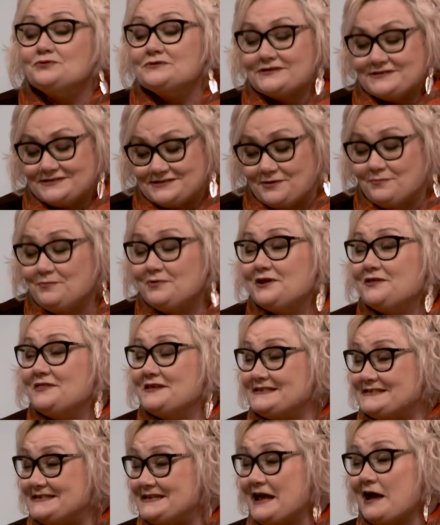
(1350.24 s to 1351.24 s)
somebody
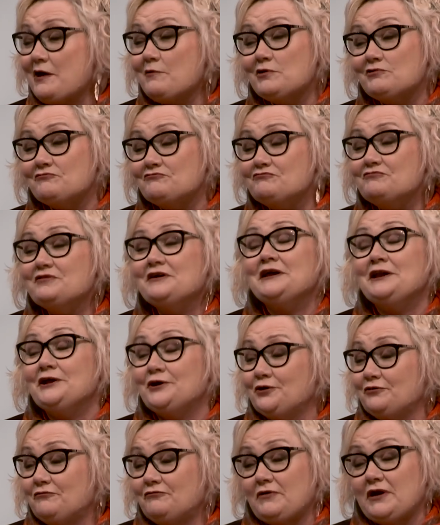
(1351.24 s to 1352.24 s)
that's now a really
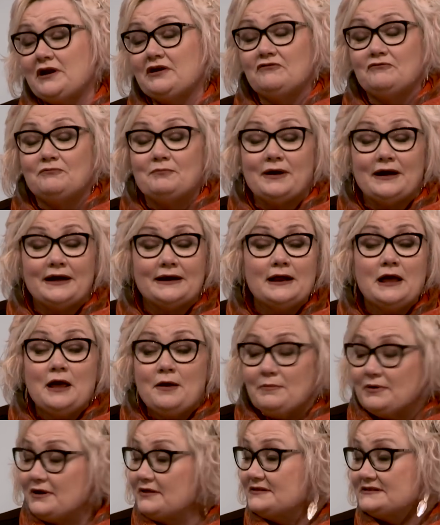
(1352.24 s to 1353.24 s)
good friend of mine,
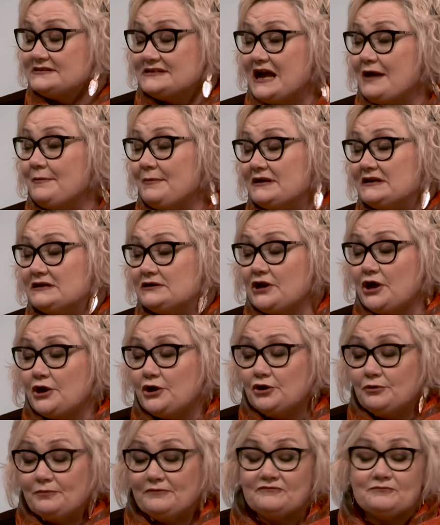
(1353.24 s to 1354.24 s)
but at the time I didn't know
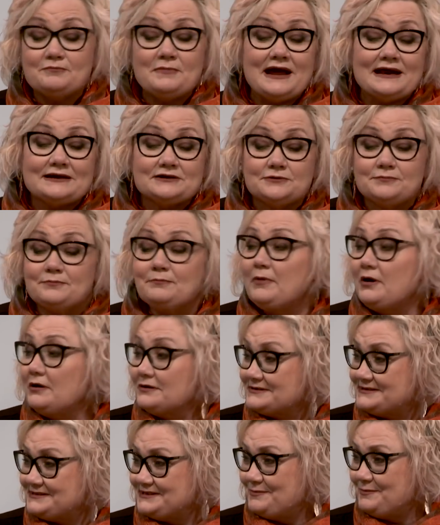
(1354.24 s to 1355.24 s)
him, Madam
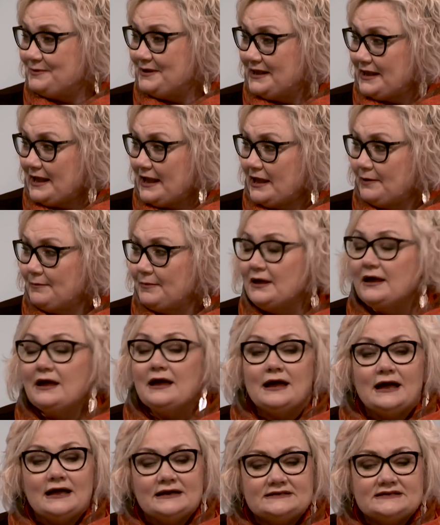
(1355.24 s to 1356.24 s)
Mark Stibbe came
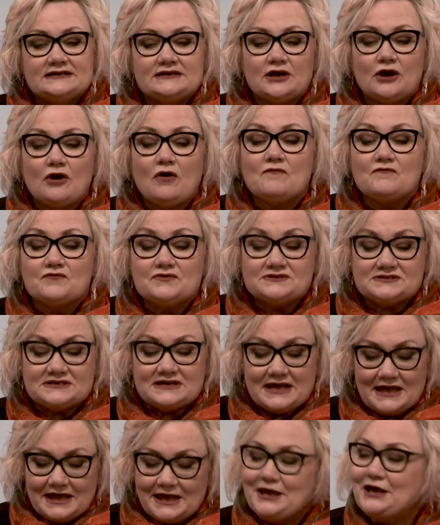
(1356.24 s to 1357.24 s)
and did a conference,
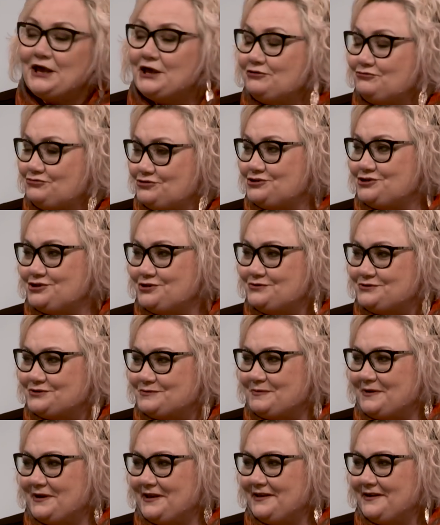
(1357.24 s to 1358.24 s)
and he introduced
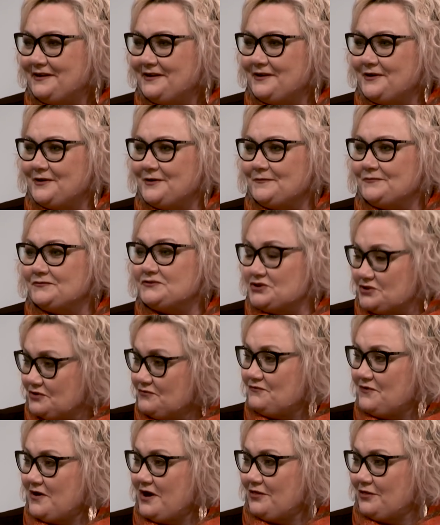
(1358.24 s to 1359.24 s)
me to the
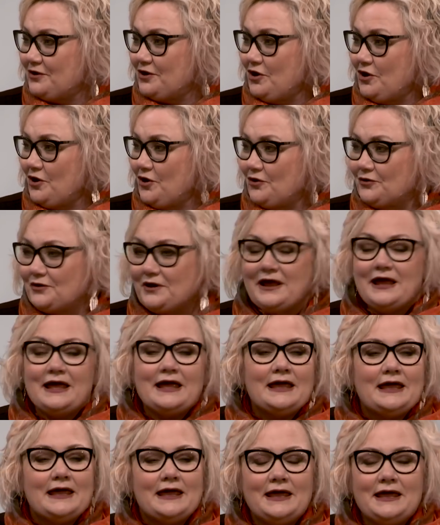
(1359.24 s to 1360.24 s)
Father God. Mm.
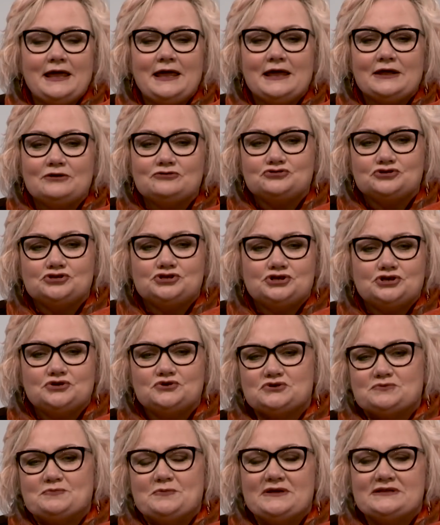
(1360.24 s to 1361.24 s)
He
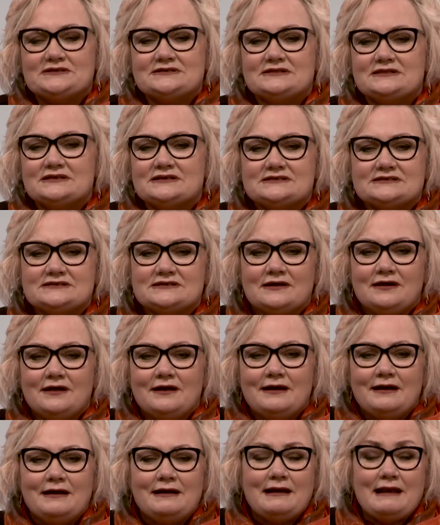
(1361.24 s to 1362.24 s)
introduced me to this
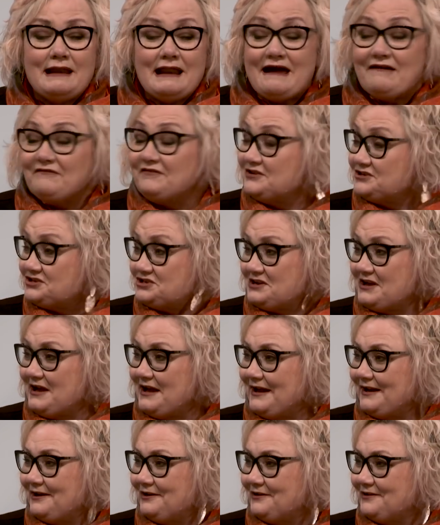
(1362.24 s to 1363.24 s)
lavish
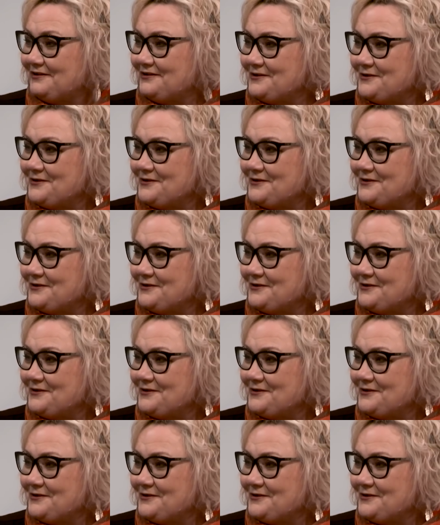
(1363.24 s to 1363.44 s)
dad